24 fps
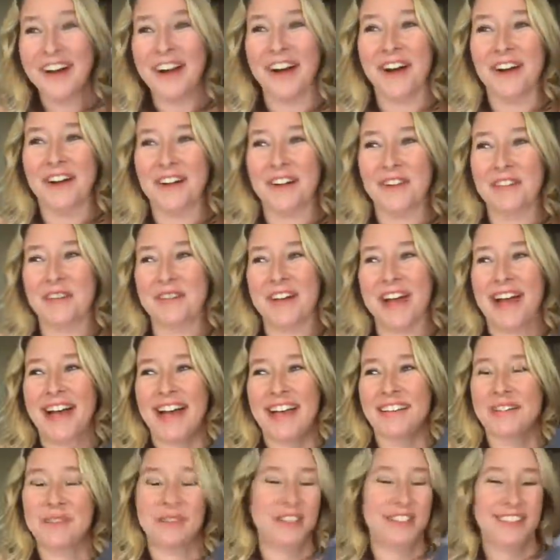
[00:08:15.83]

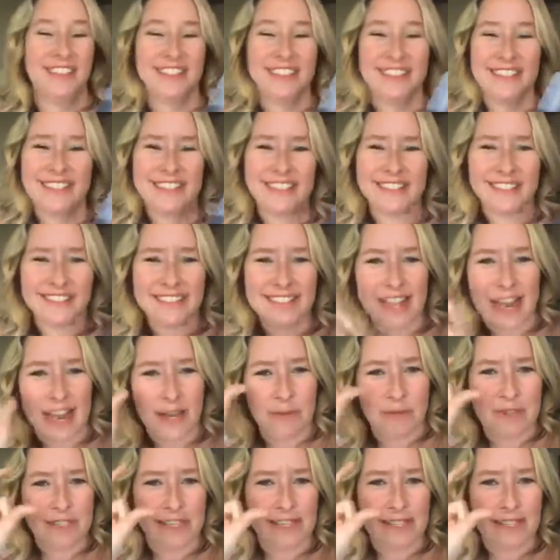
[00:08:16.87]
You only need like a little
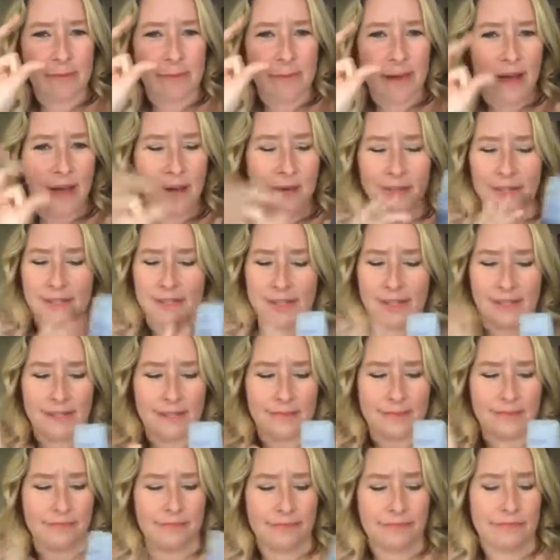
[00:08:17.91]
dime size amount. It's like
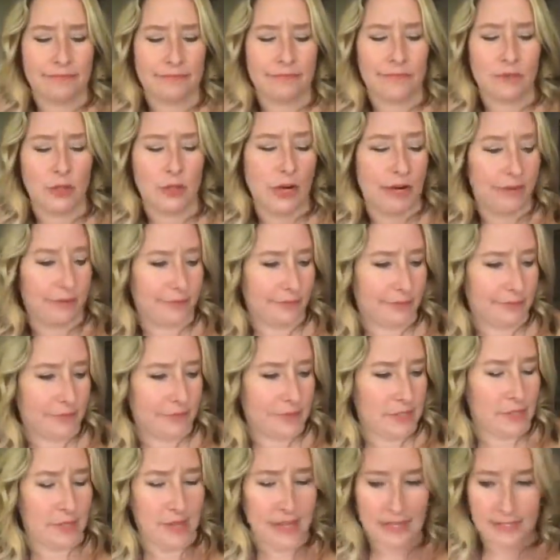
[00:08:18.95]
great.
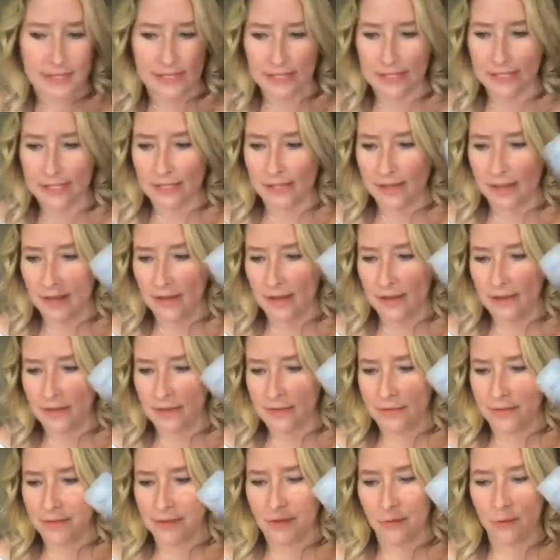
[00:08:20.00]
So that's this
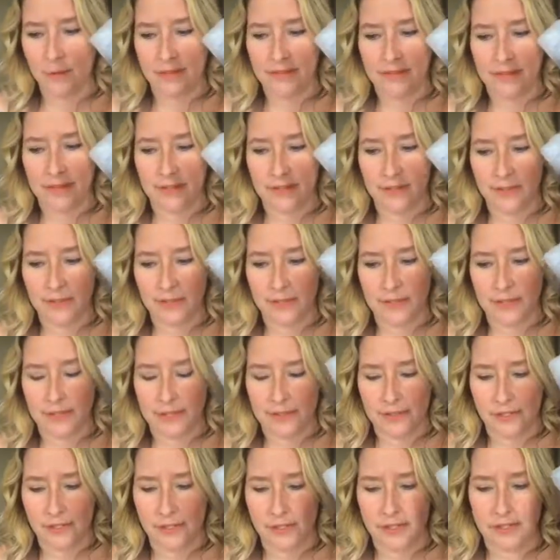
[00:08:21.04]
3-in-1 facial
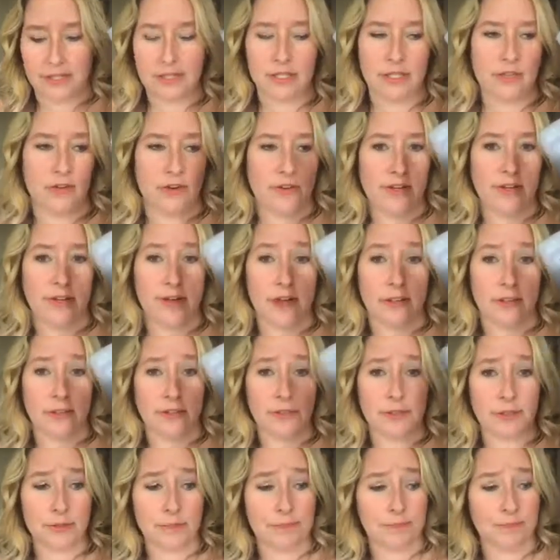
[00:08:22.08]
cleanser. It's
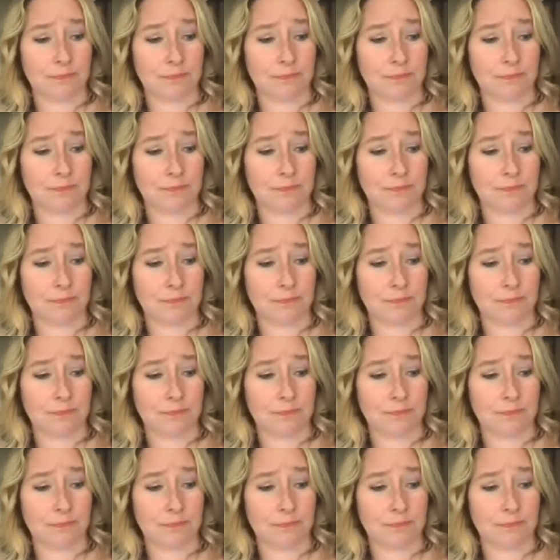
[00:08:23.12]
$30.